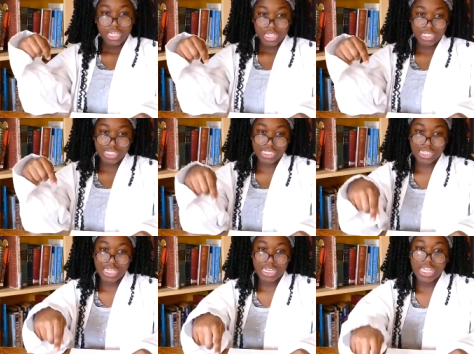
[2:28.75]
is
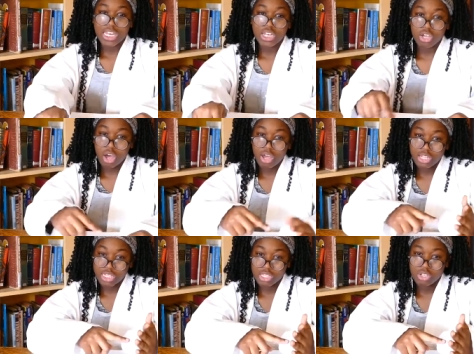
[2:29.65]
contained in the
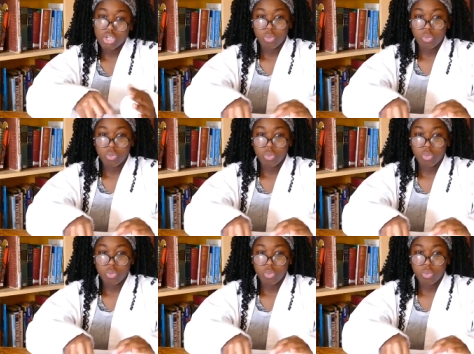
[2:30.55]
cochlea,